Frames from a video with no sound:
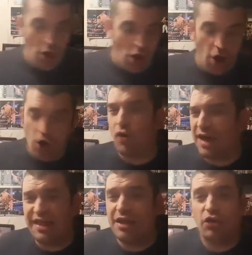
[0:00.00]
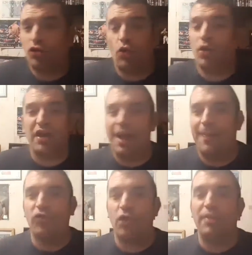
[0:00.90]
So I guess they want to keep
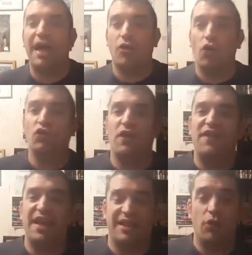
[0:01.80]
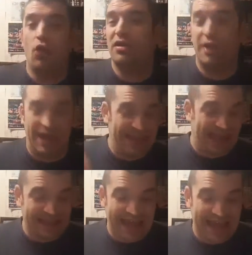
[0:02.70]
Aleister Black undefeated or in
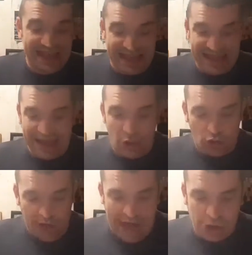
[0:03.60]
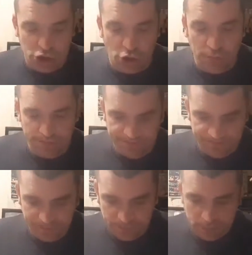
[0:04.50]
at least singles action.
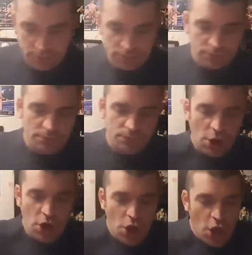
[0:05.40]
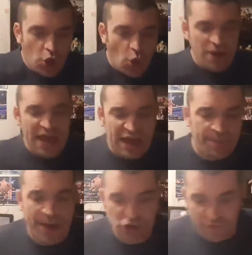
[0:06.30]
Your next
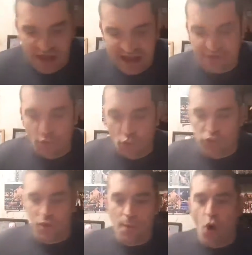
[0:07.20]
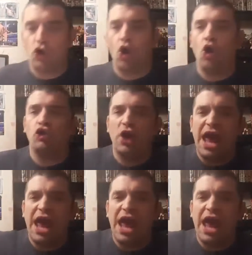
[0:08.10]
match of the evening was for more gold.